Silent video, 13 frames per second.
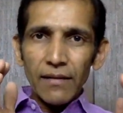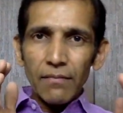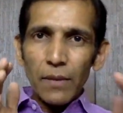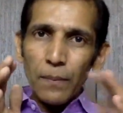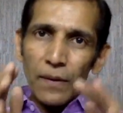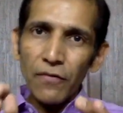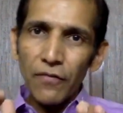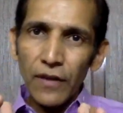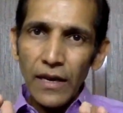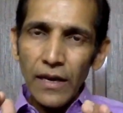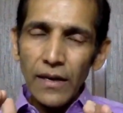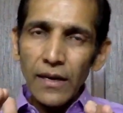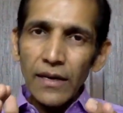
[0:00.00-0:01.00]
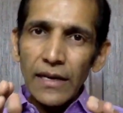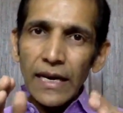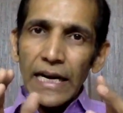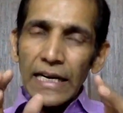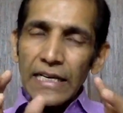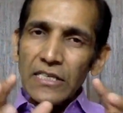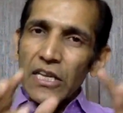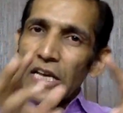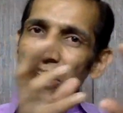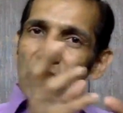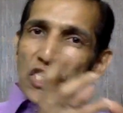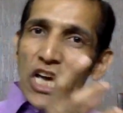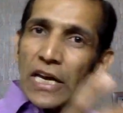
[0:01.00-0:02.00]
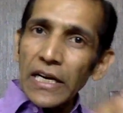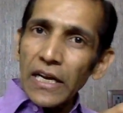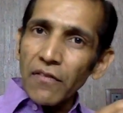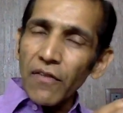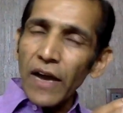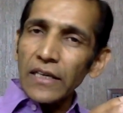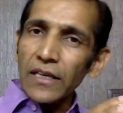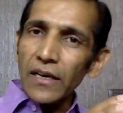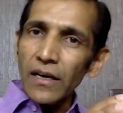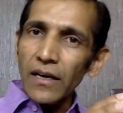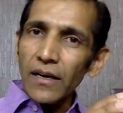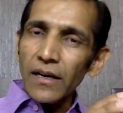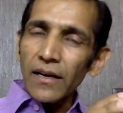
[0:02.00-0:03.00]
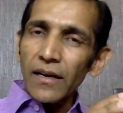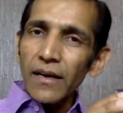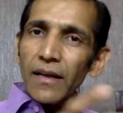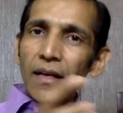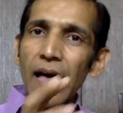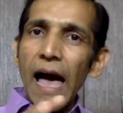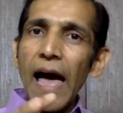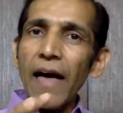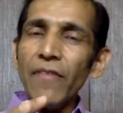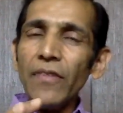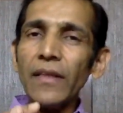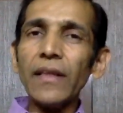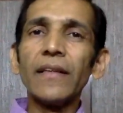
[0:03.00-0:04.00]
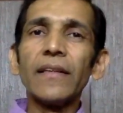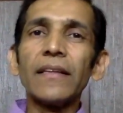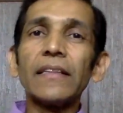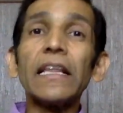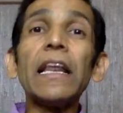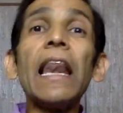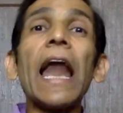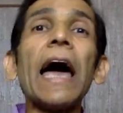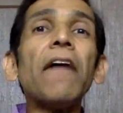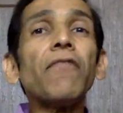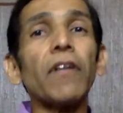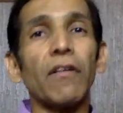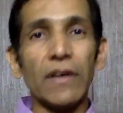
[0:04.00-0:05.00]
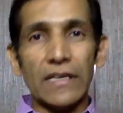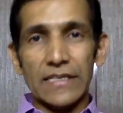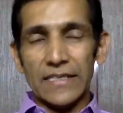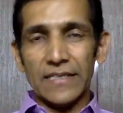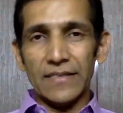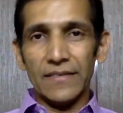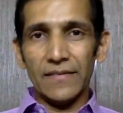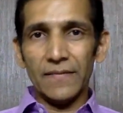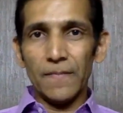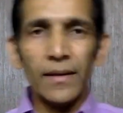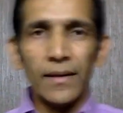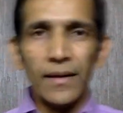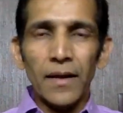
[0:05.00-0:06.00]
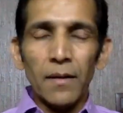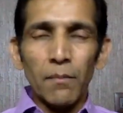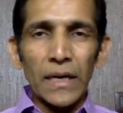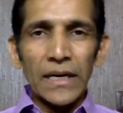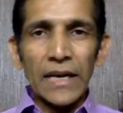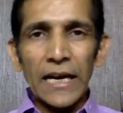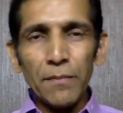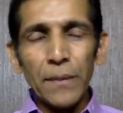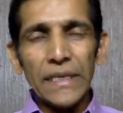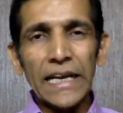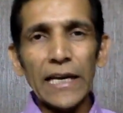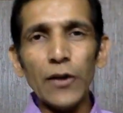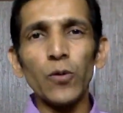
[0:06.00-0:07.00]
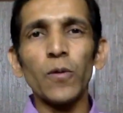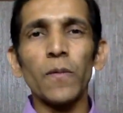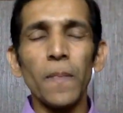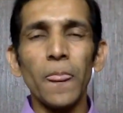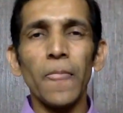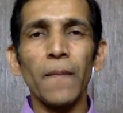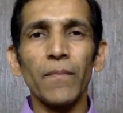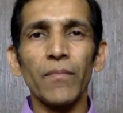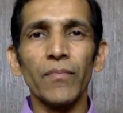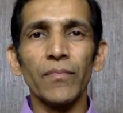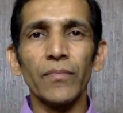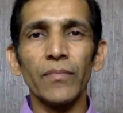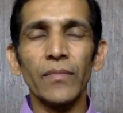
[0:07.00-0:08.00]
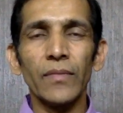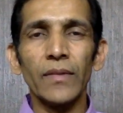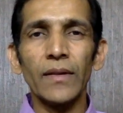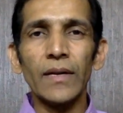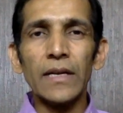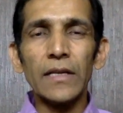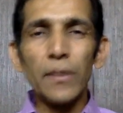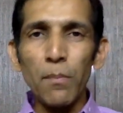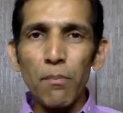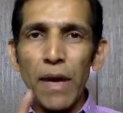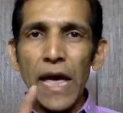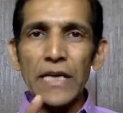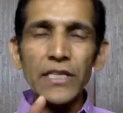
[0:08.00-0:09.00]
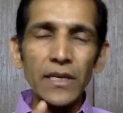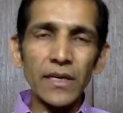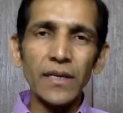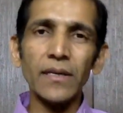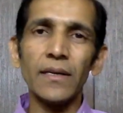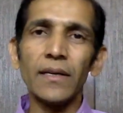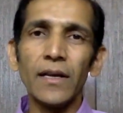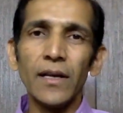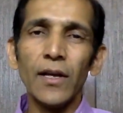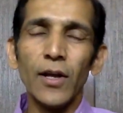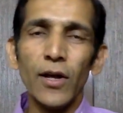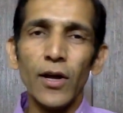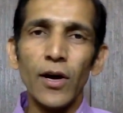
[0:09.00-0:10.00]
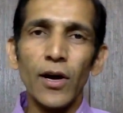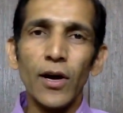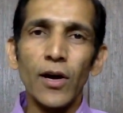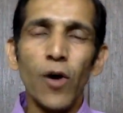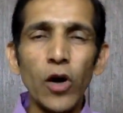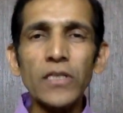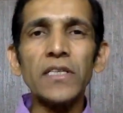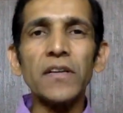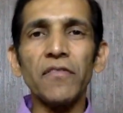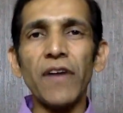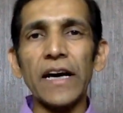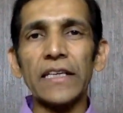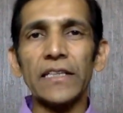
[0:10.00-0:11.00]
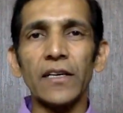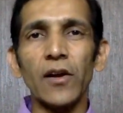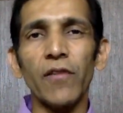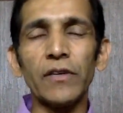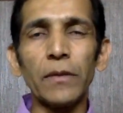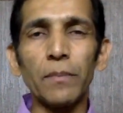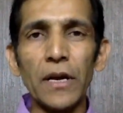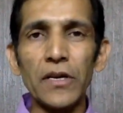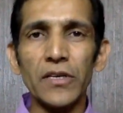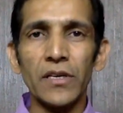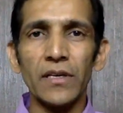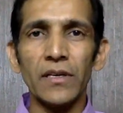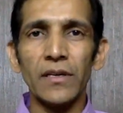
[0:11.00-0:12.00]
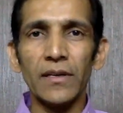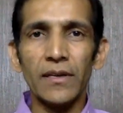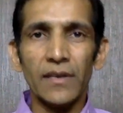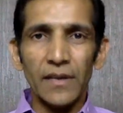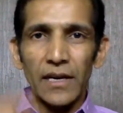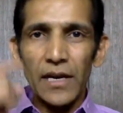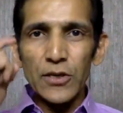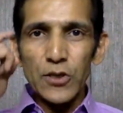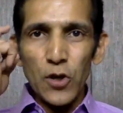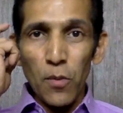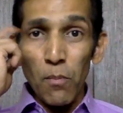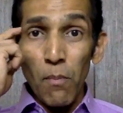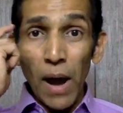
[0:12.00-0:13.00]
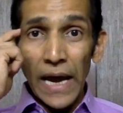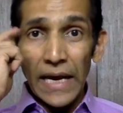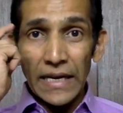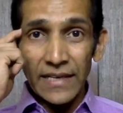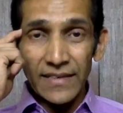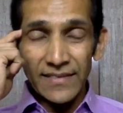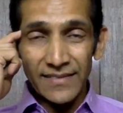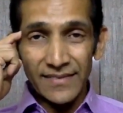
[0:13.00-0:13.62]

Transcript: people feel it is genetic factor and the life events. But let me tell you, the major causative factor of depression is your mind,